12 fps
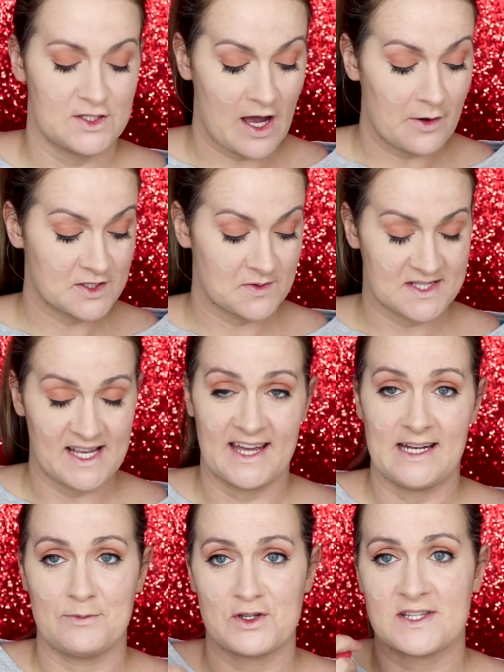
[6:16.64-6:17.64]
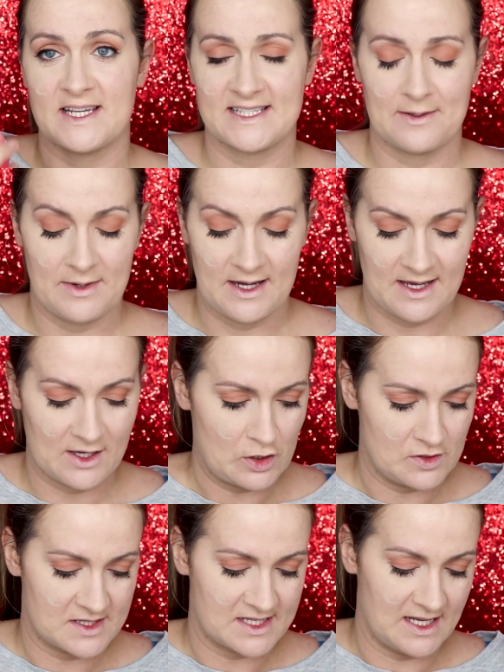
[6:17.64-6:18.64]
So as I was saying, I'm just setting my
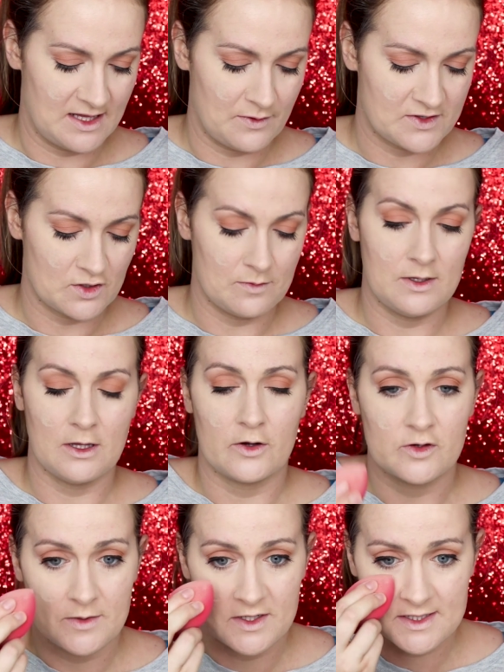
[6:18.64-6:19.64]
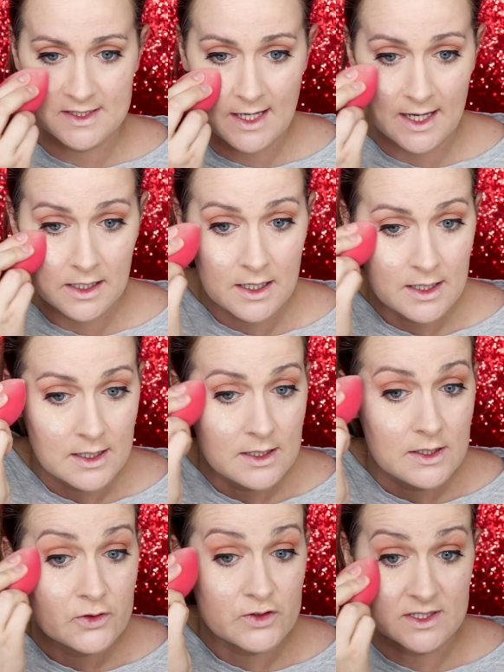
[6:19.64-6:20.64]
concealer with some Laura Mercier
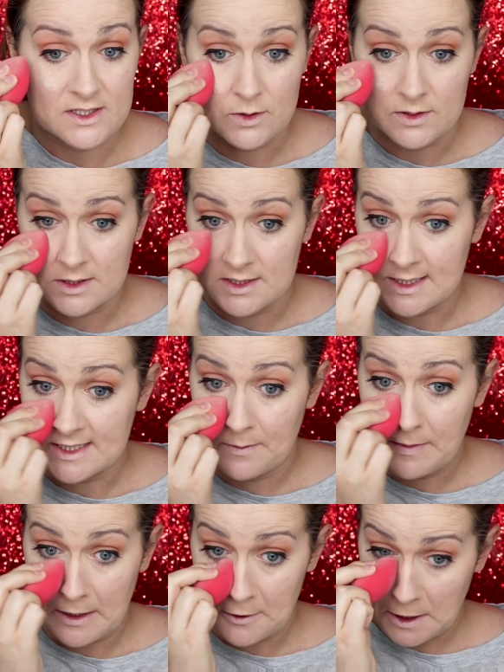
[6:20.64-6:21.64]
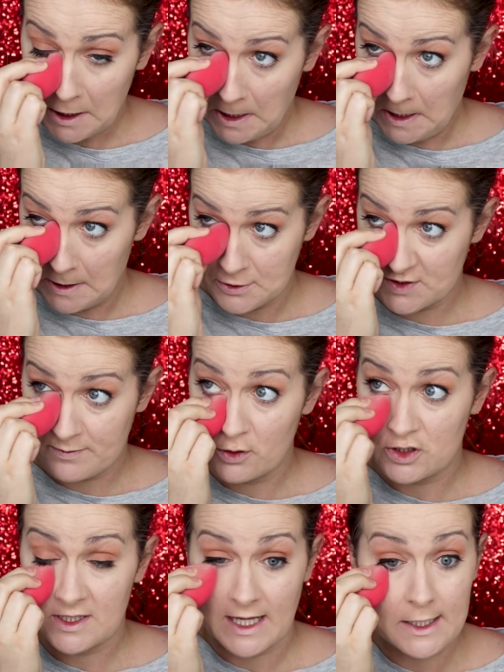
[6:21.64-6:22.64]
translucent setting powder. I'm just
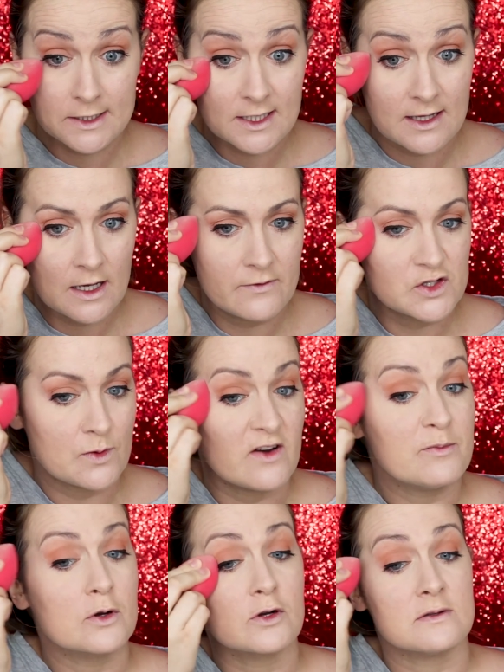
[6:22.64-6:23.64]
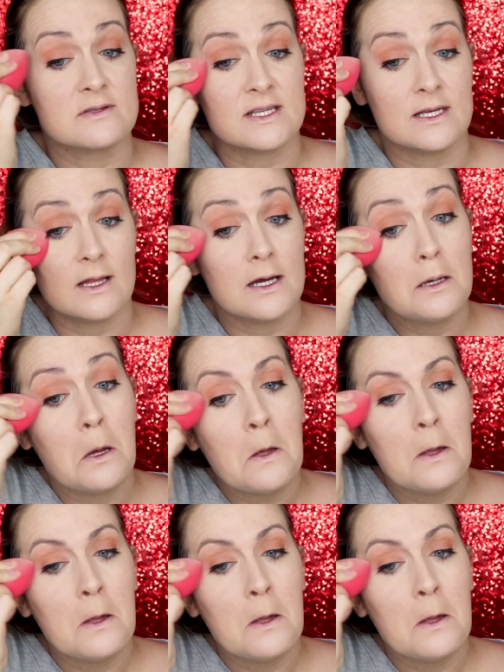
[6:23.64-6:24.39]
pushing that into the areas where I've put concealer.